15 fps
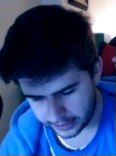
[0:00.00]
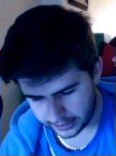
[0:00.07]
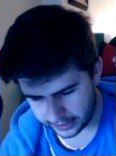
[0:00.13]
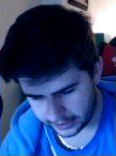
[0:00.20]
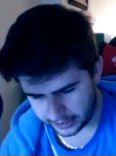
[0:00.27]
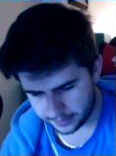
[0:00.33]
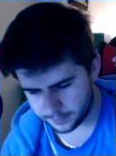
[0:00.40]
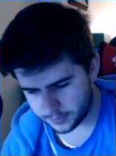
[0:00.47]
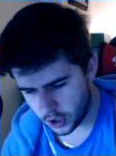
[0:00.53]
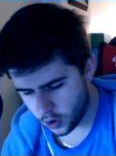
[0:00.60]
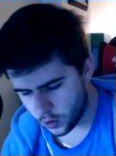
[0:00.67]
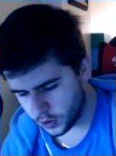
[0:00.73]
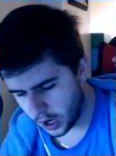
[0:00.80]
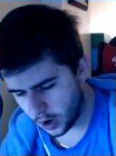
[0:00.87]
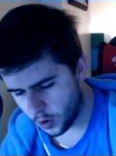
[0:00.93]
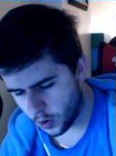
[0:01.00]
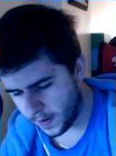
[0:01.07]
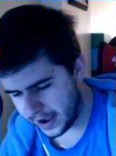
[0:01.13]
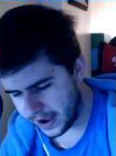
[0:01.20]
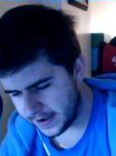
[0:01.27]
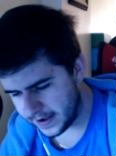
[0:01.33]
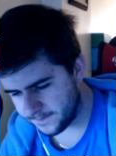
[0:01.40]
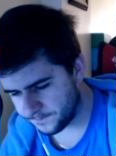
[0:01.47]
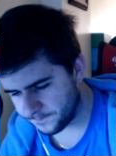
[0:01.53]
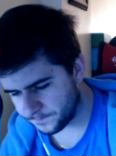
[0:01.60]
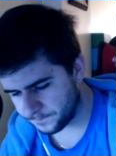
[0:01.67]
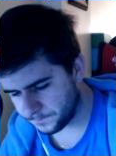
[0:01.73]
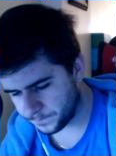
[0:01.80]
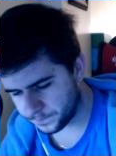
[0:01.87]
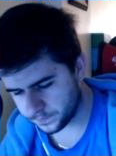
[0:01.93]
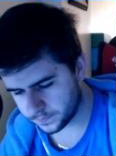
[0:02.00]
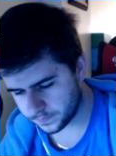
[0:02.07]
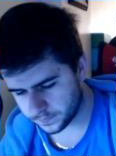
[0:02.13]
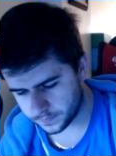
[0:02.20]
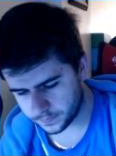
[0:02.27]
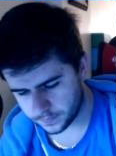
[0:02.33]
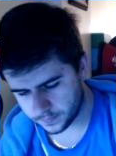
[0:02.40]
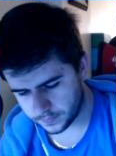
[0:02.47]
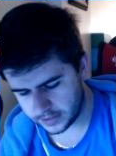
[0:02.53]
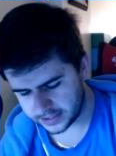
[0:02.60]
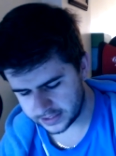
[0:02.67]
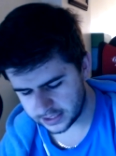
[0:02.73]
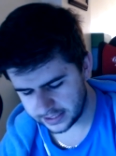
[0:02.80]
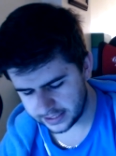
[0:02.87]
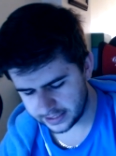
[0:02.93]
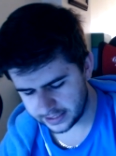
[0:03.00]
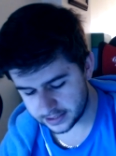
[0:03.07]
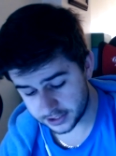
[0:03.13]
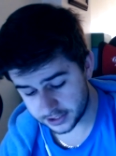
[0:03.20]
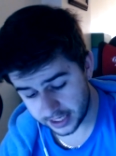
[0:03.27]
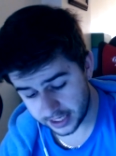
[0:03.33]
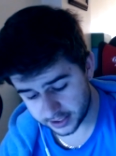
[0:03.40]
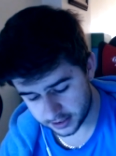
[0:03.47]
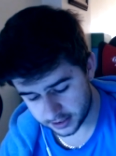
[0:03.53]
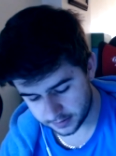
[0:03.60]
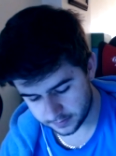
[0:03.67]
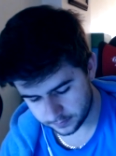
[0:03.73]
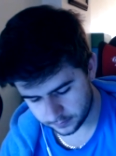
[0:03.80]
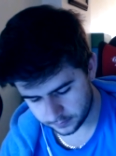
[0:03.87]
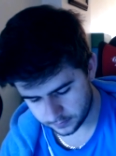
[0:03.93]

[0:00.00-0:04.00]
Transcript: Uh, no, go away. This is a chest.